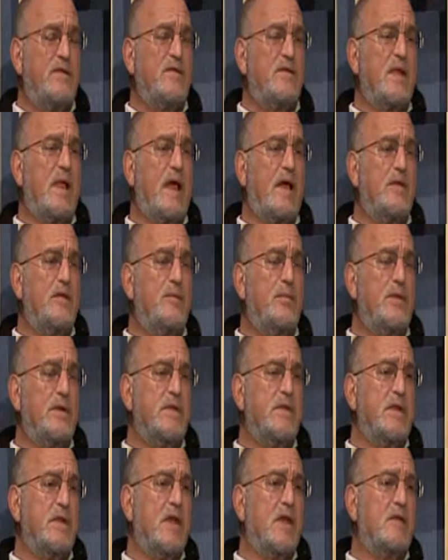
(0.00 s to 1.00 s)
on how you put
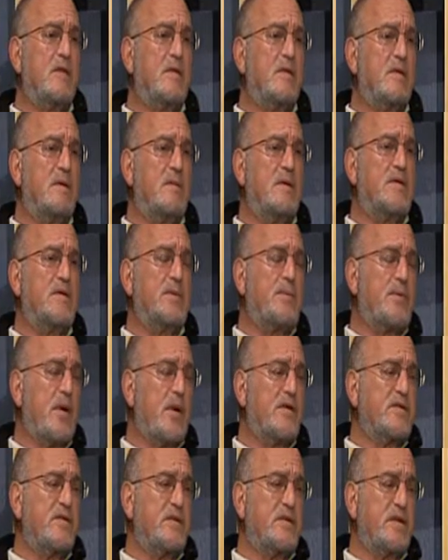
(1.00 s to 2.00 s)
it together and what the
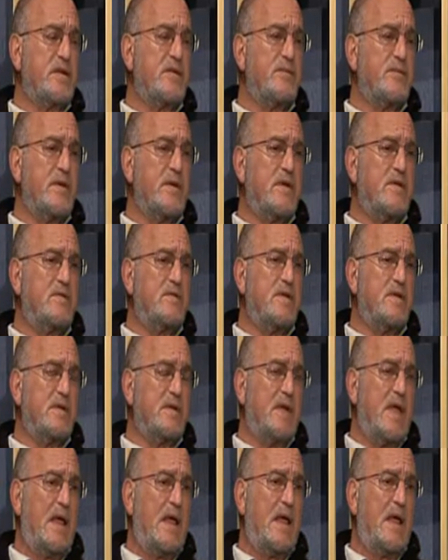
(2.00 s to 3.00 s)
project is, because you
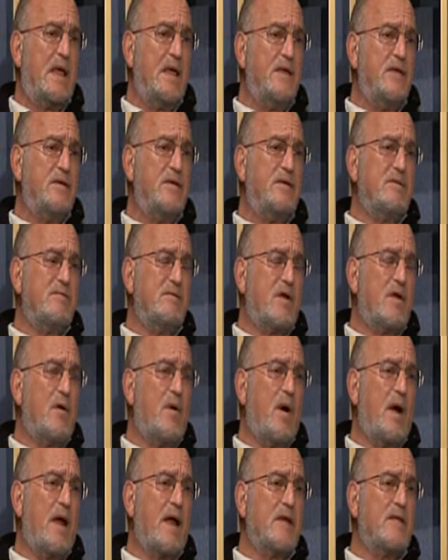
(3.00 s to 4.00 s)
can
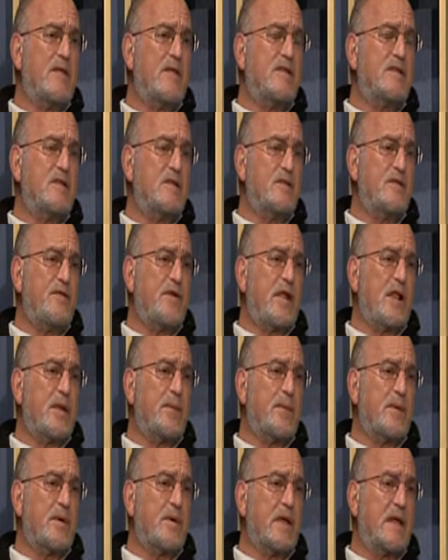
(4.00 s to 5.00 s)
require that the
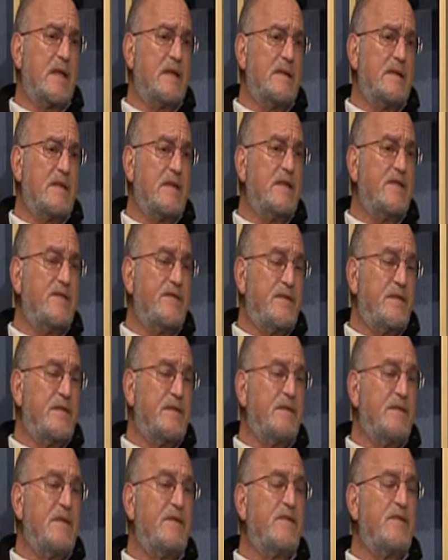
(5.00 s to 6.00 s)
developer, if
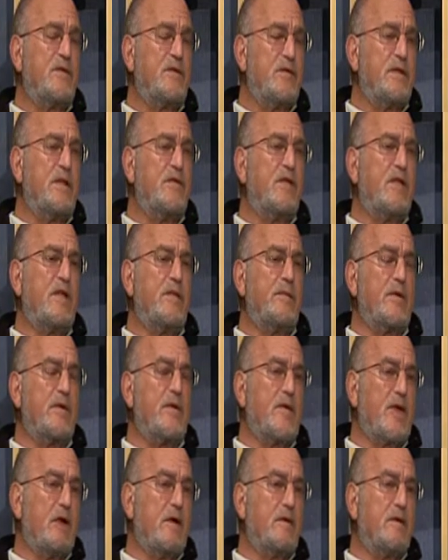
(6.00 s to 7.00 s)
the redevelopment
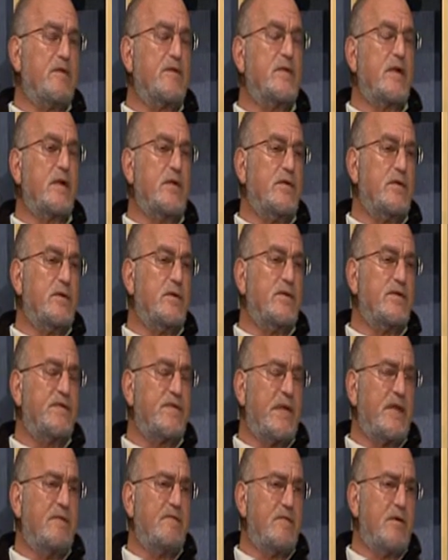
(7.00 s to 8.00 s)
authority was going to do this,
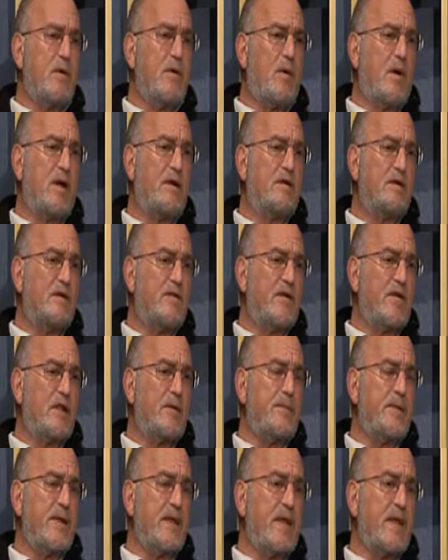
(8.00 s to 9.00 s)
they can require a
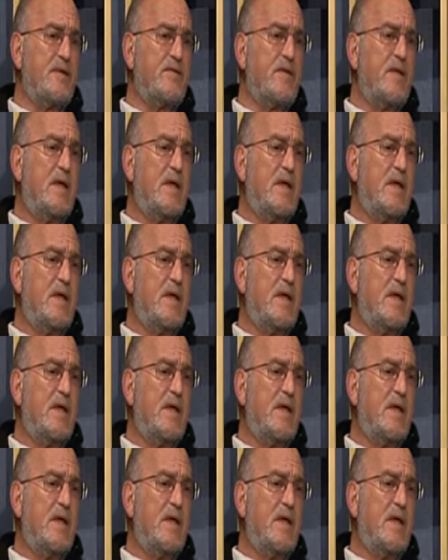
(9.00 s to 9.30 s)
developer to have